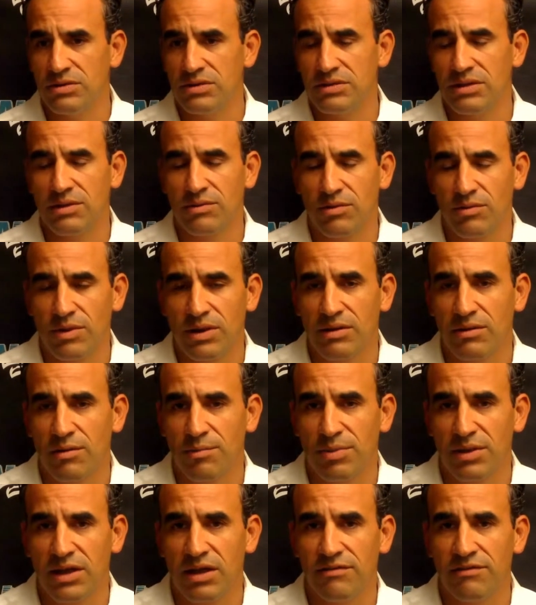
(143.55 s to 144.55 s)
and we're ready to
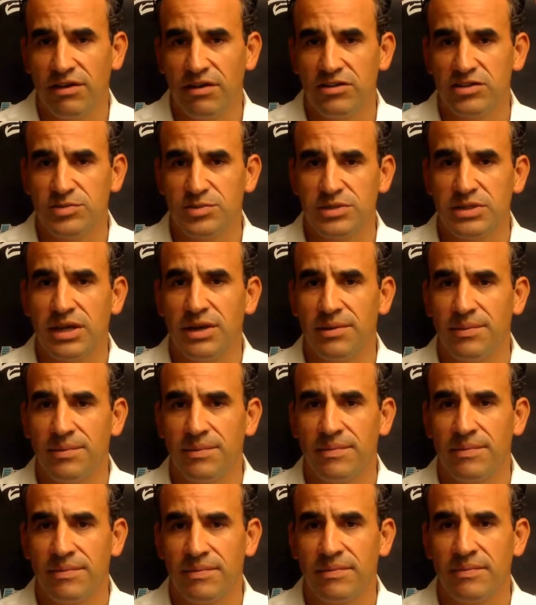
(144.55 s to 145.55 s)
play out eligible
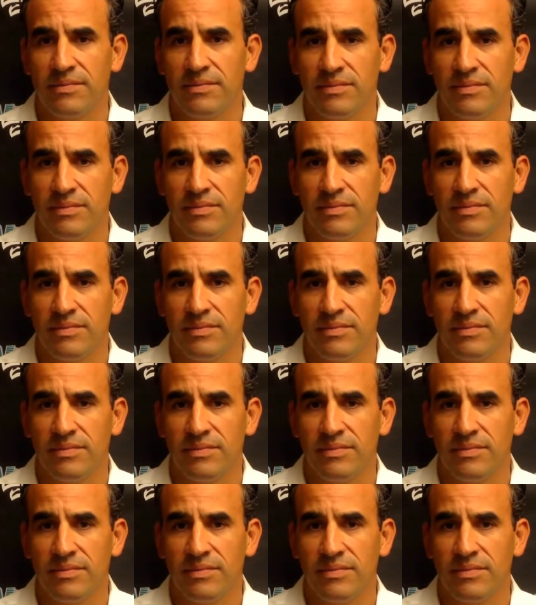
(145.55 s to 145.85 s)
now.